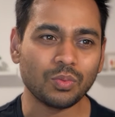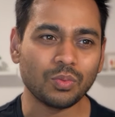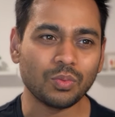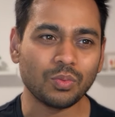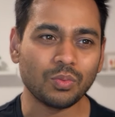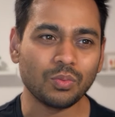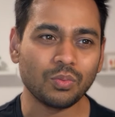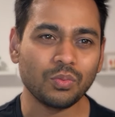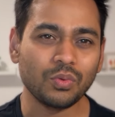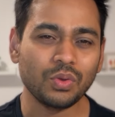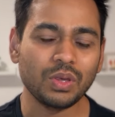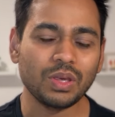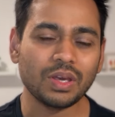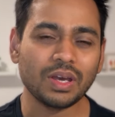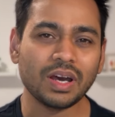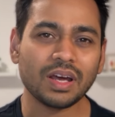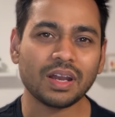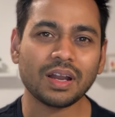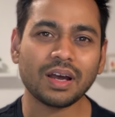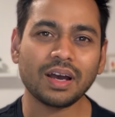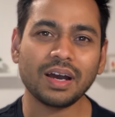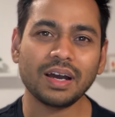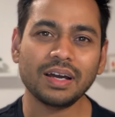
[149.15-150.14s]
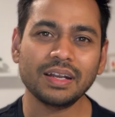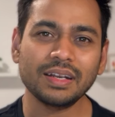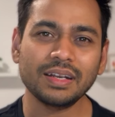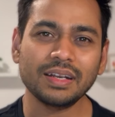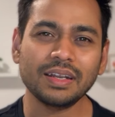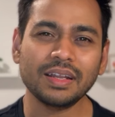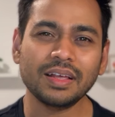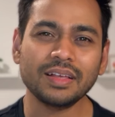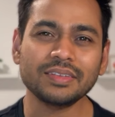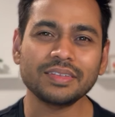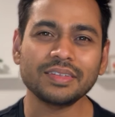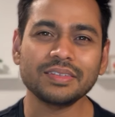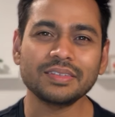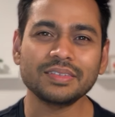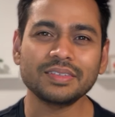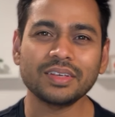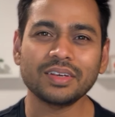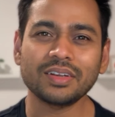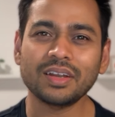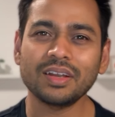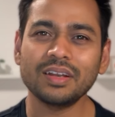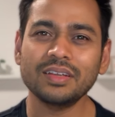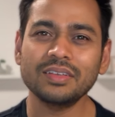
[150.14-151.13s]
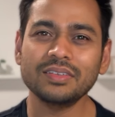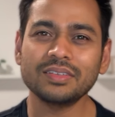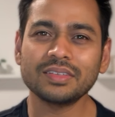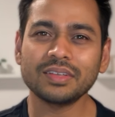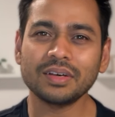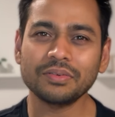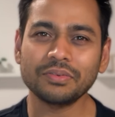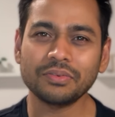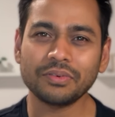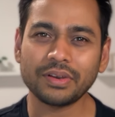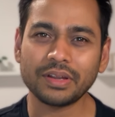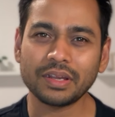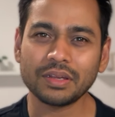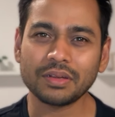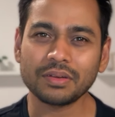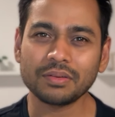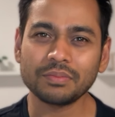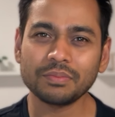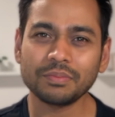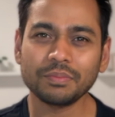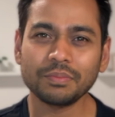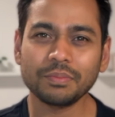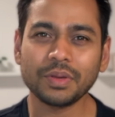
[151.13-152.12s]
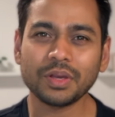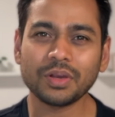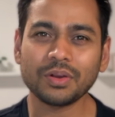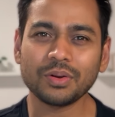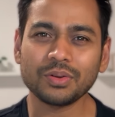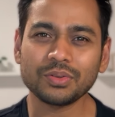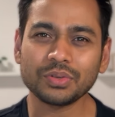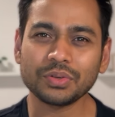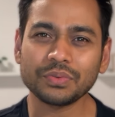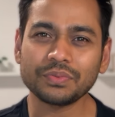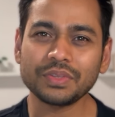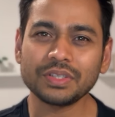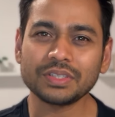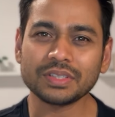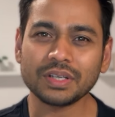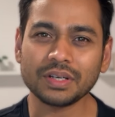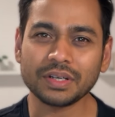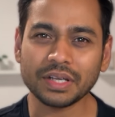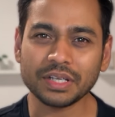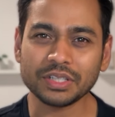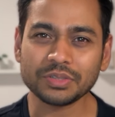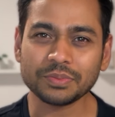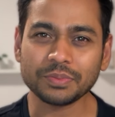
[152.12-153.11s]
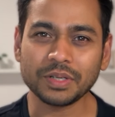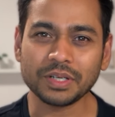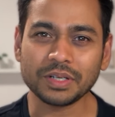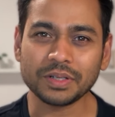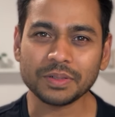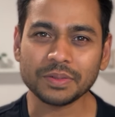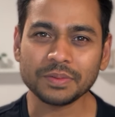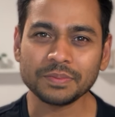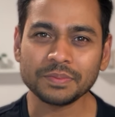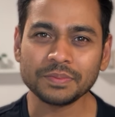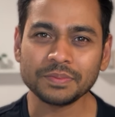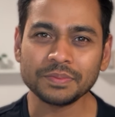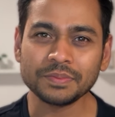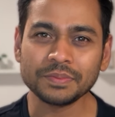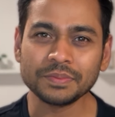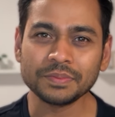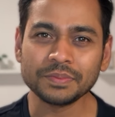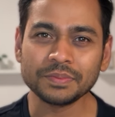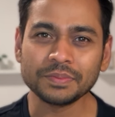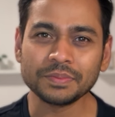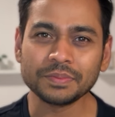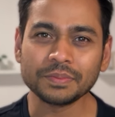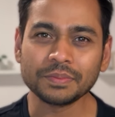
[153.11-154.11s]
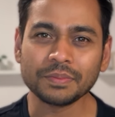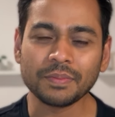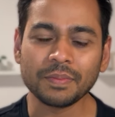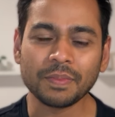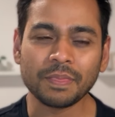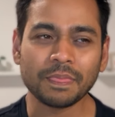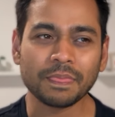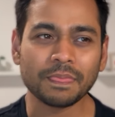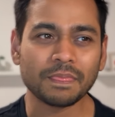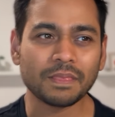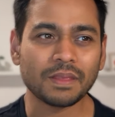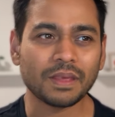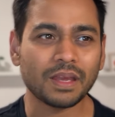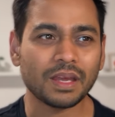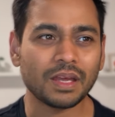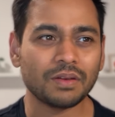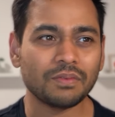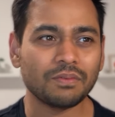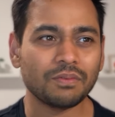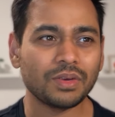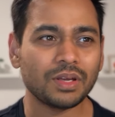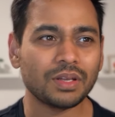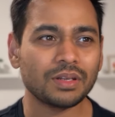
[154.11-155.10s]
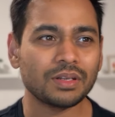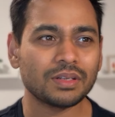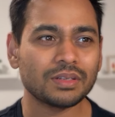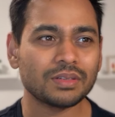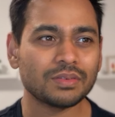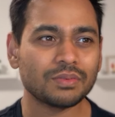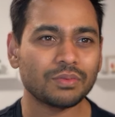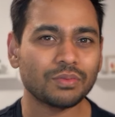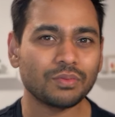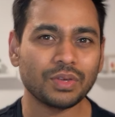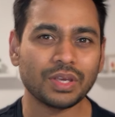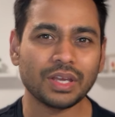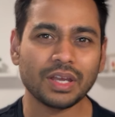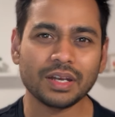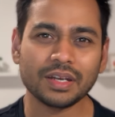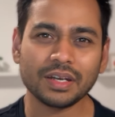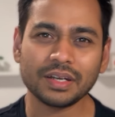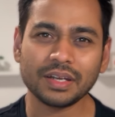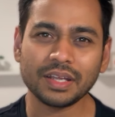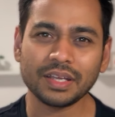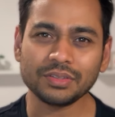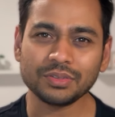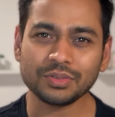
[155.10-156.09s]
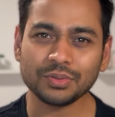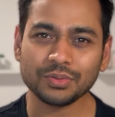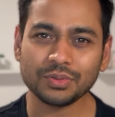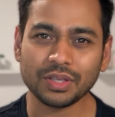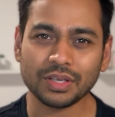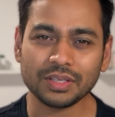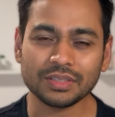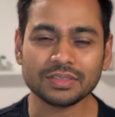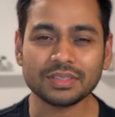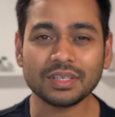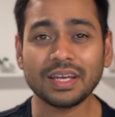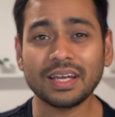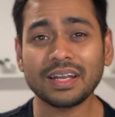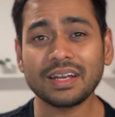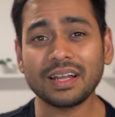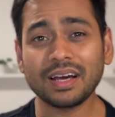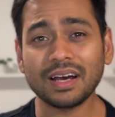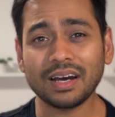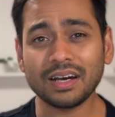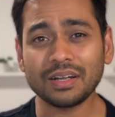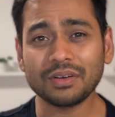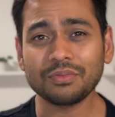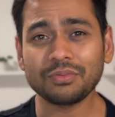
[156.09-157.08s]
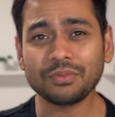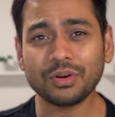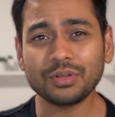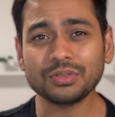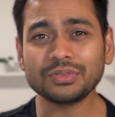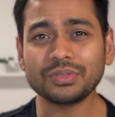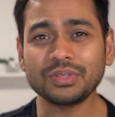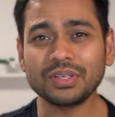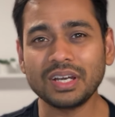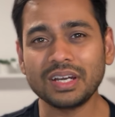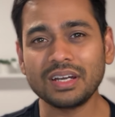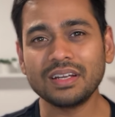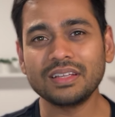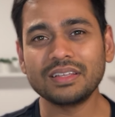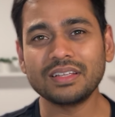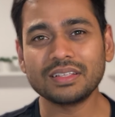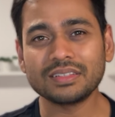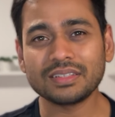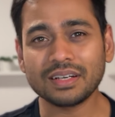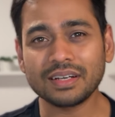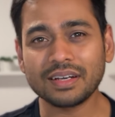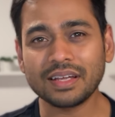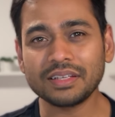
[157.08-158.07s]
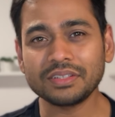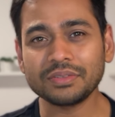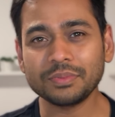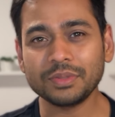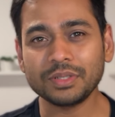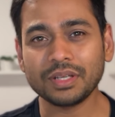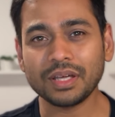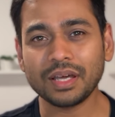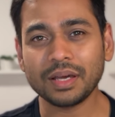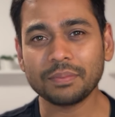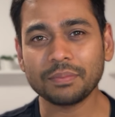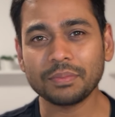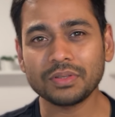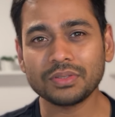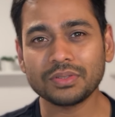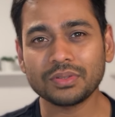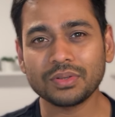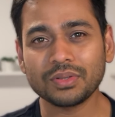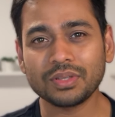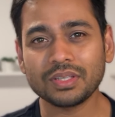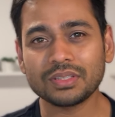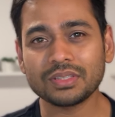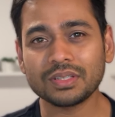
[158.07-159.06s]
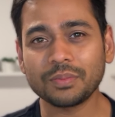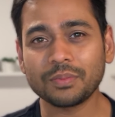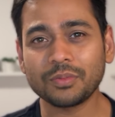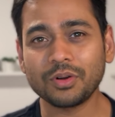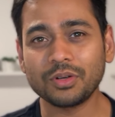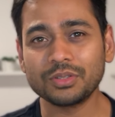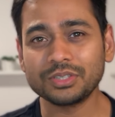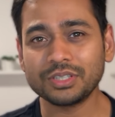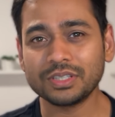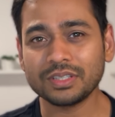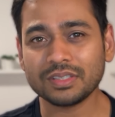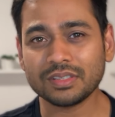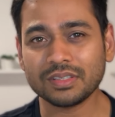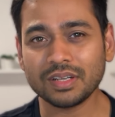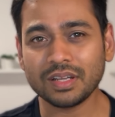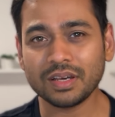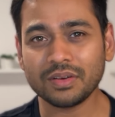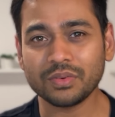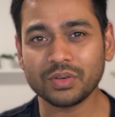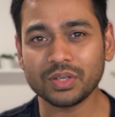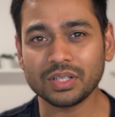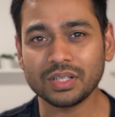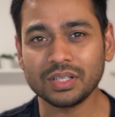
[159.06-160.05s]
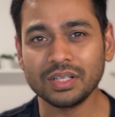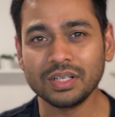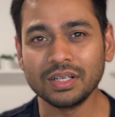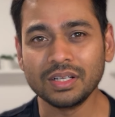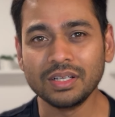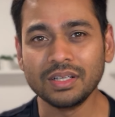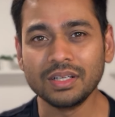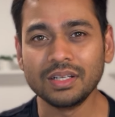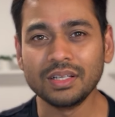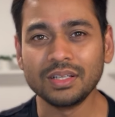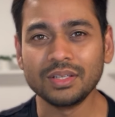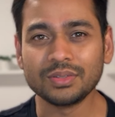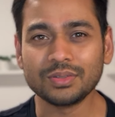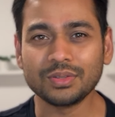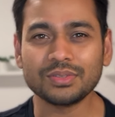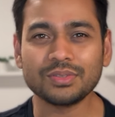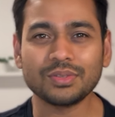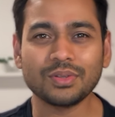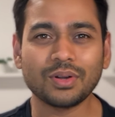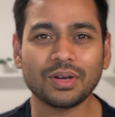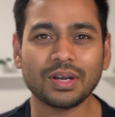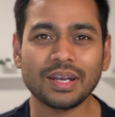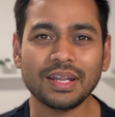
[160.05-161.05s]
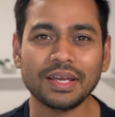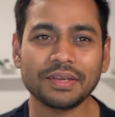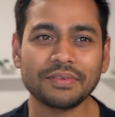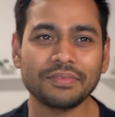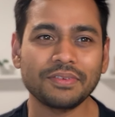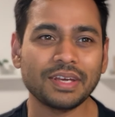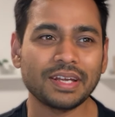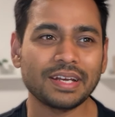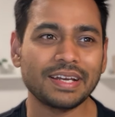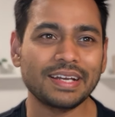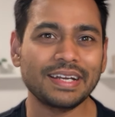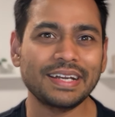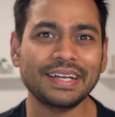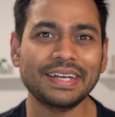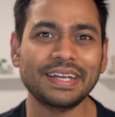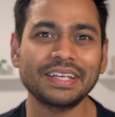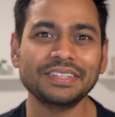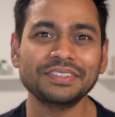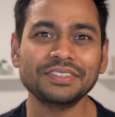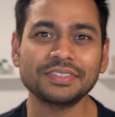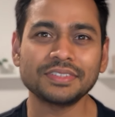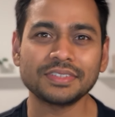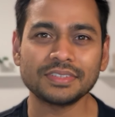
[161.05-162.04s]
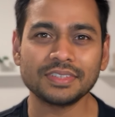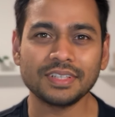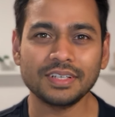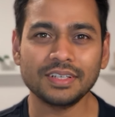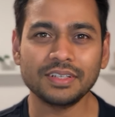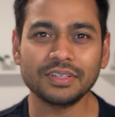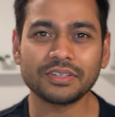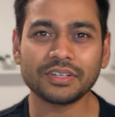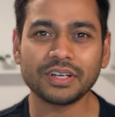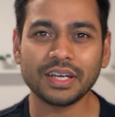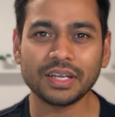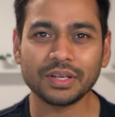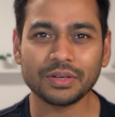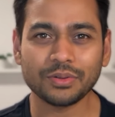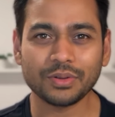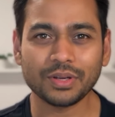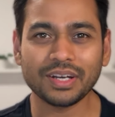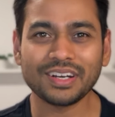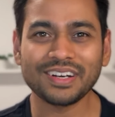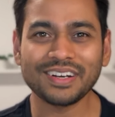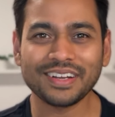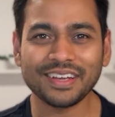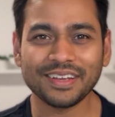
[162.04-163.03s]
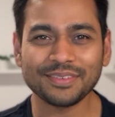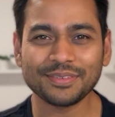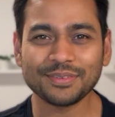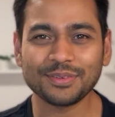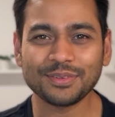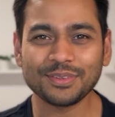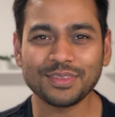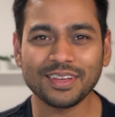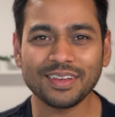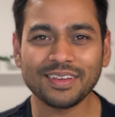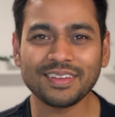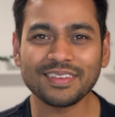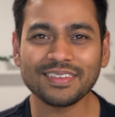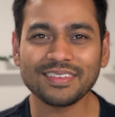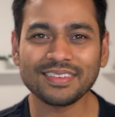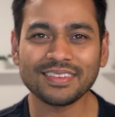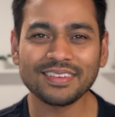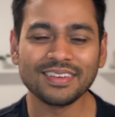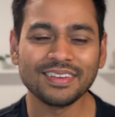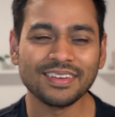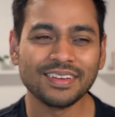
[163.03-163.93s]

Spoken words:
We are unnecessarily suffering because of this attachment. And when we get attached to things, and unfortunately, this attachment happens on the subconscious level. So it's not like we are intentionally trying to get attached to things,